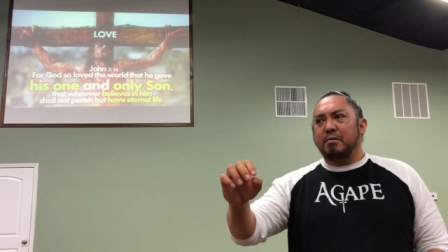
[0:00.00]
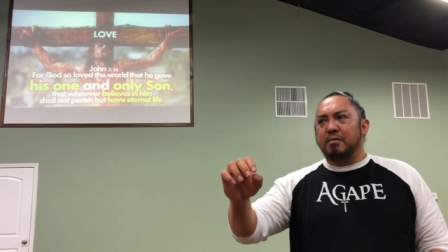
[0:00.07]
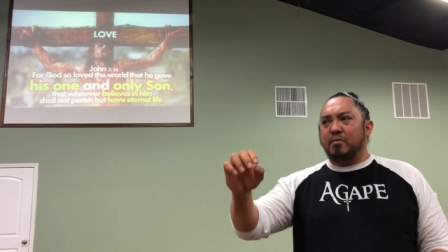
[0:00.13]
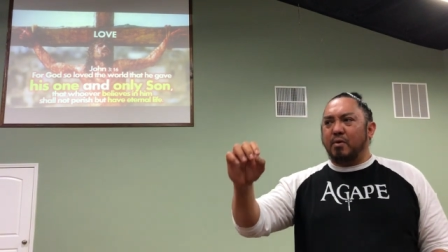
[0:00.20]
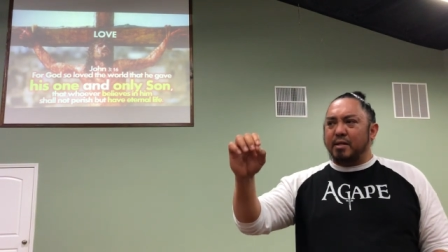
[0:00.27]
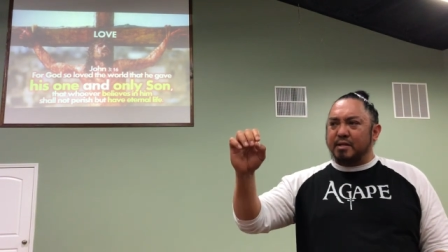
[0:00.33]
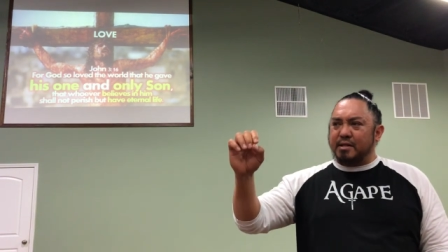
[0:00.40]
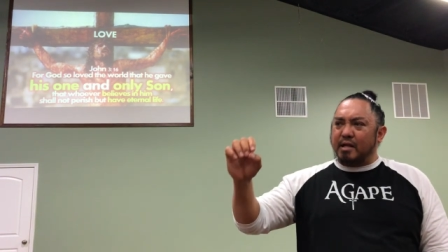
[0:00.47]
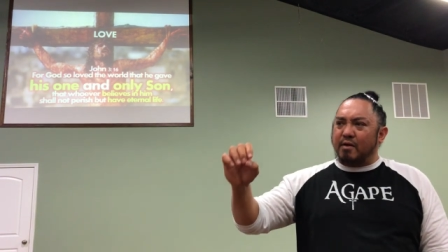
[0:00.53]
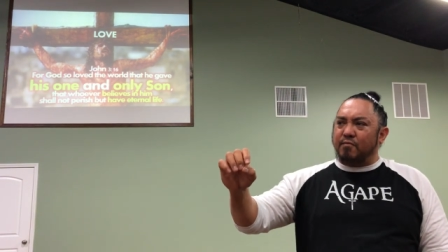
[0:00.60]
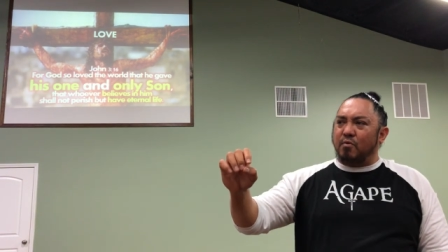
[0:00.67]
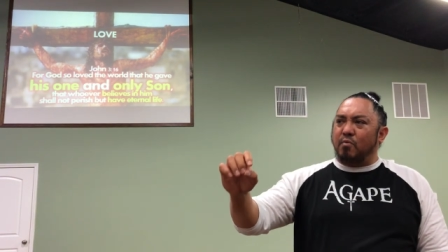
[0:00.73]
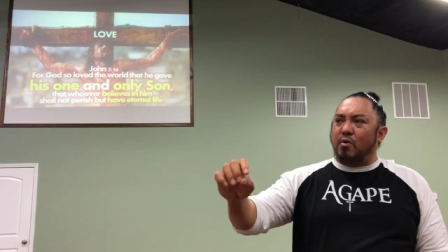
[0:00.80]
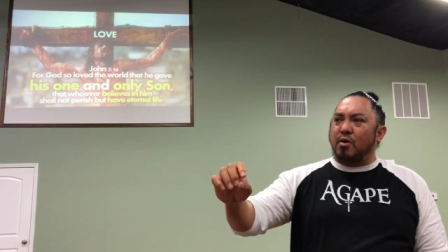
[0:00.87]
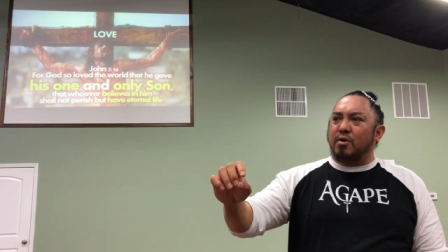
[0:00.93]
the way the
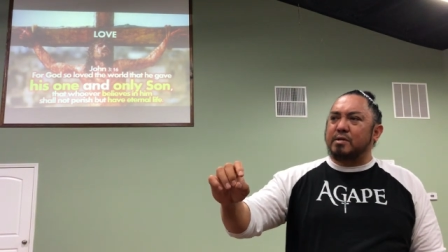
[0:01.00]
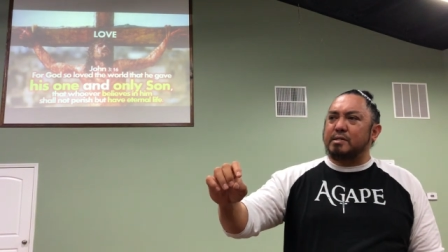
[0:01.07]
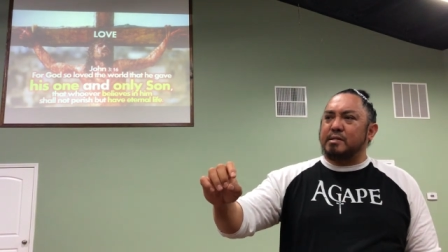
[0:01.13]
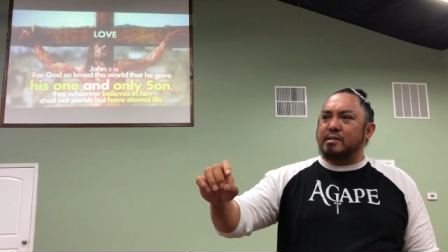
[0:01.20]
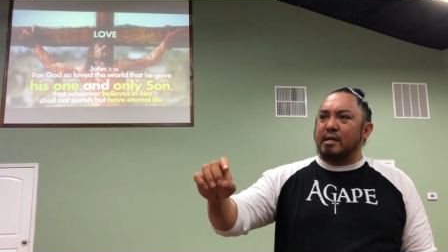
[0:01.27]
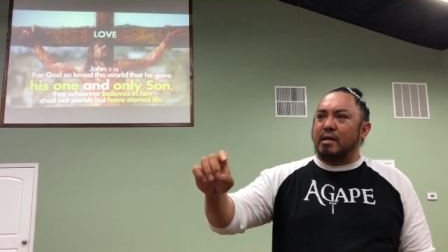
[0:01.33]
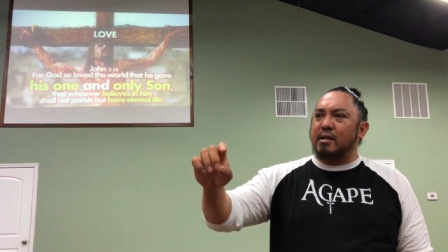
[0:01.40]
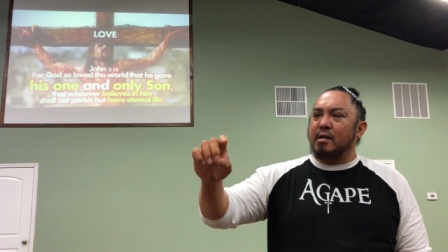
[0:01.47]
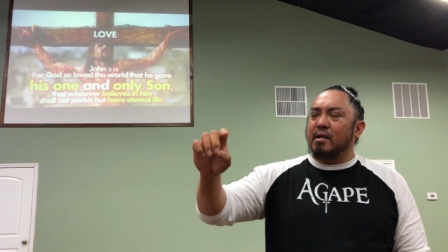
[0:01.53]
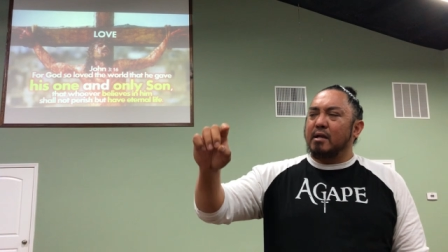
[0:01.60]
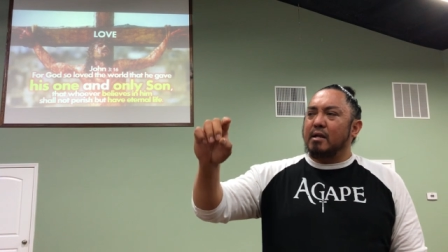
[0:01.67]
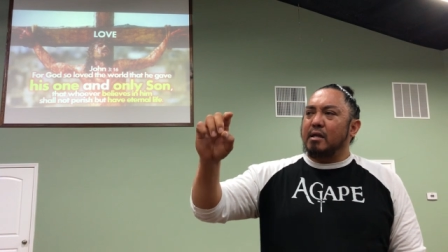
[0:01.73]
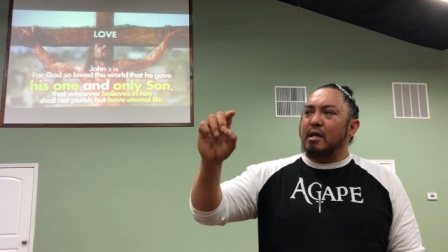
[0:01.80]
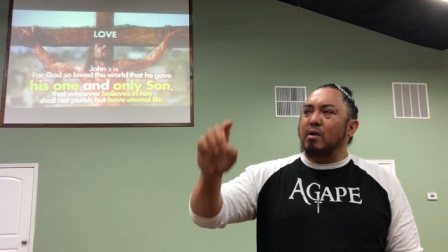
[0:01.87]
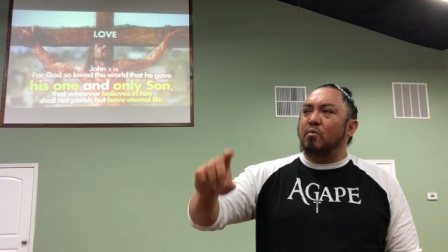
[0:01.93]
devil works is that
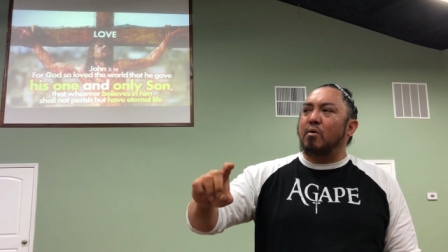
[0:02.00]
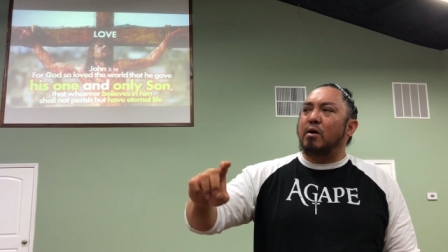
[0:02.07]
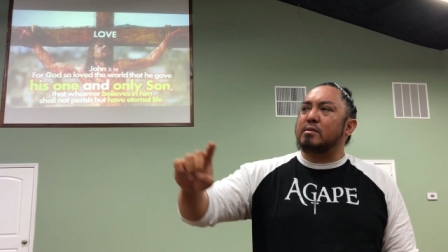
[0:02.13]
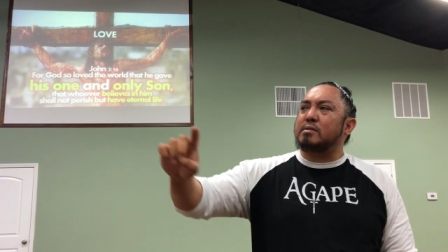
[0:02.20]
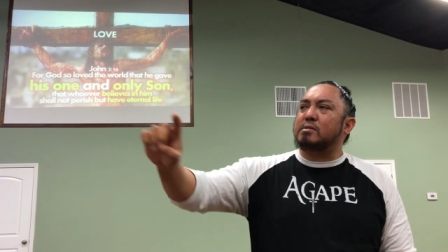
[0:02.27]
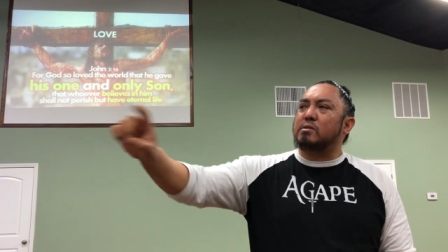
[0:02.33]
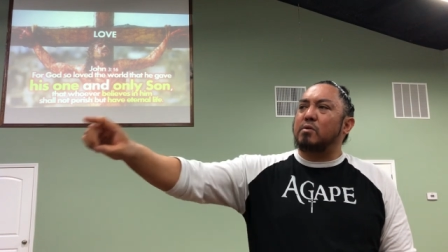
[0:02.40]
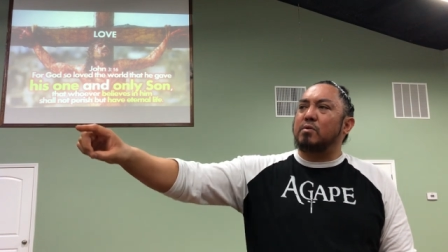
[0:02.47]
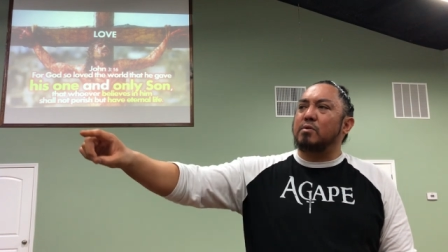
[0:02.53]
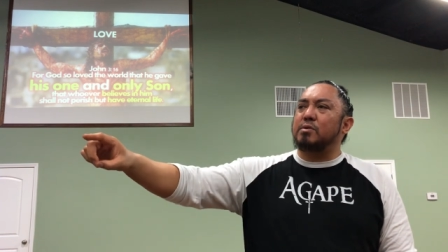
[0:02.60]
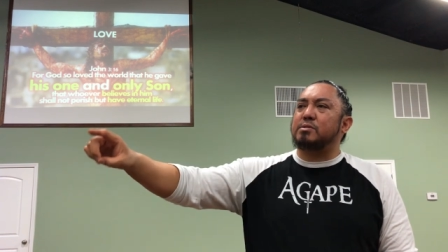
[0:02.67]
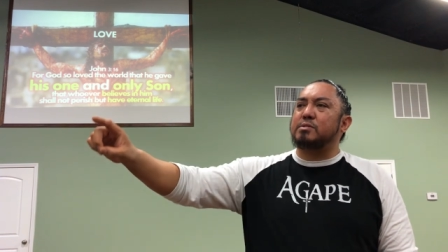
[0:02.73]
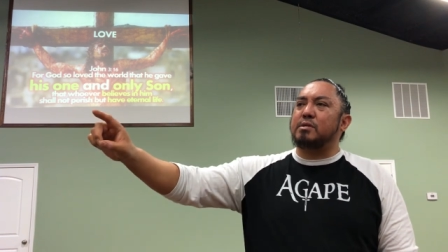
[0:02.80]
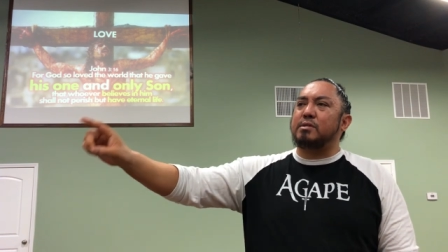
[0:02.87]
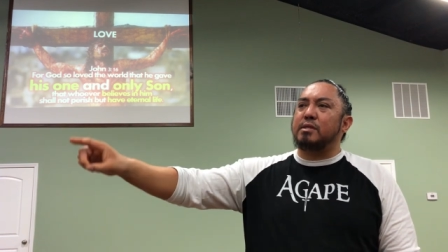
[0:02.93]
he wants
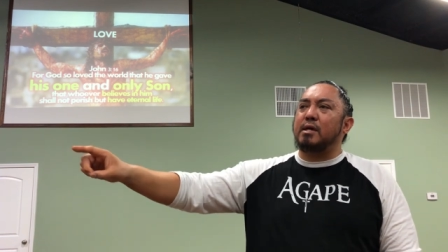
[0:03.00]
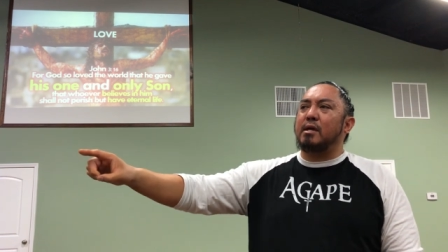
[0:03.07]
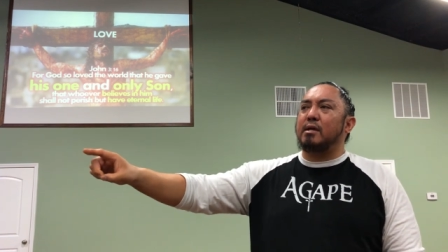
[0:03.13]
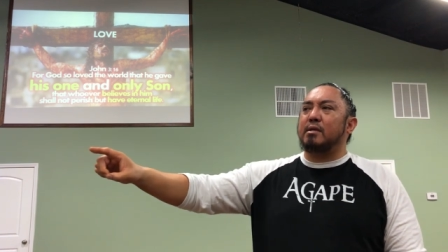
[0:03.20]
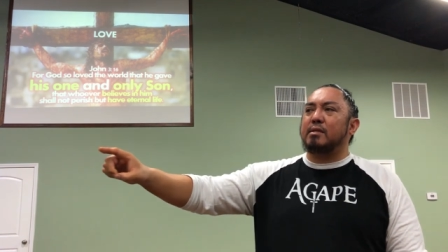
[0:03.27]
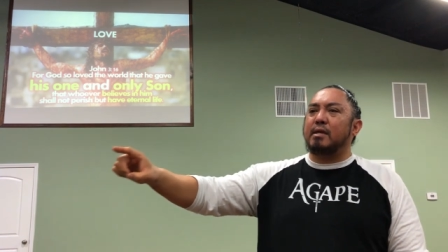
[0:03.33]
souls to think